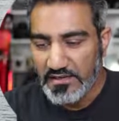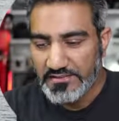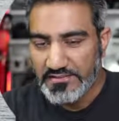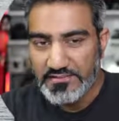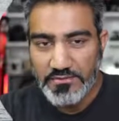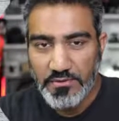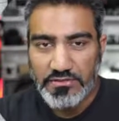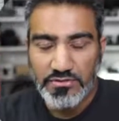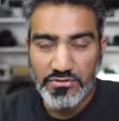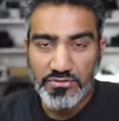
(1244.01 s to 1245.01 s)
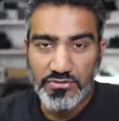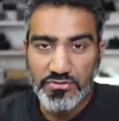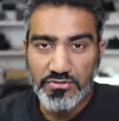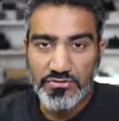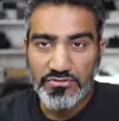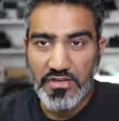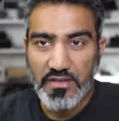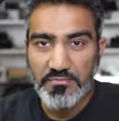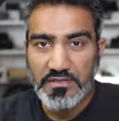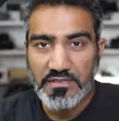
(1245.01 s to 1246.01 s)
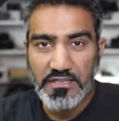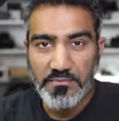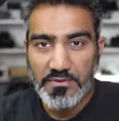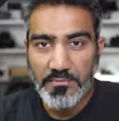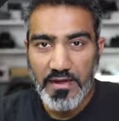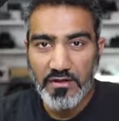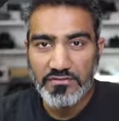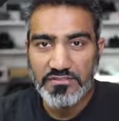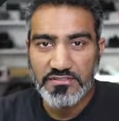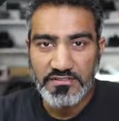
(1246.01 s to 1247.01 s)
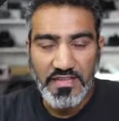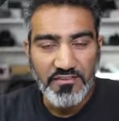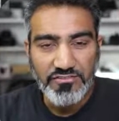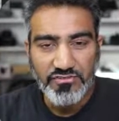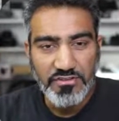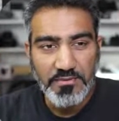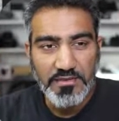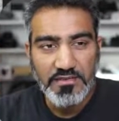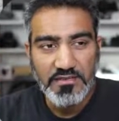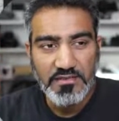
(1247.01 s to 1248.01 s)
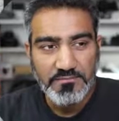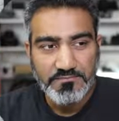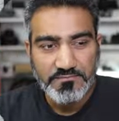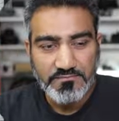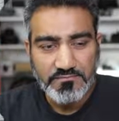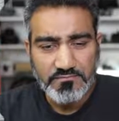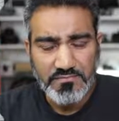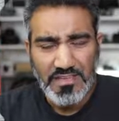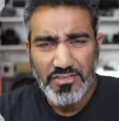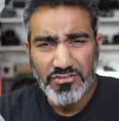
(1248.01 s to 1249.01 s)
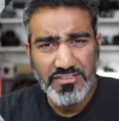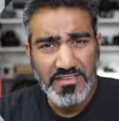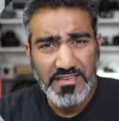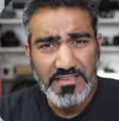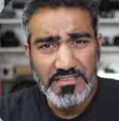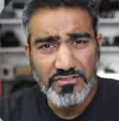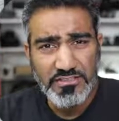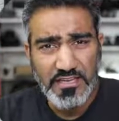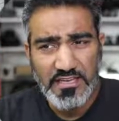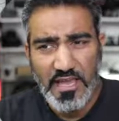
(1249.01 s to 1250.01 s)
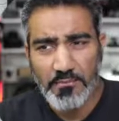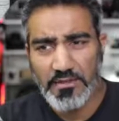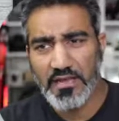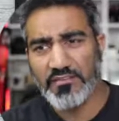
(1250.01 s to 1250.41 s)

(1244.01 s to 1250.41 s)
She's the one who taught me a little bit about live streaming using Ecamm Live.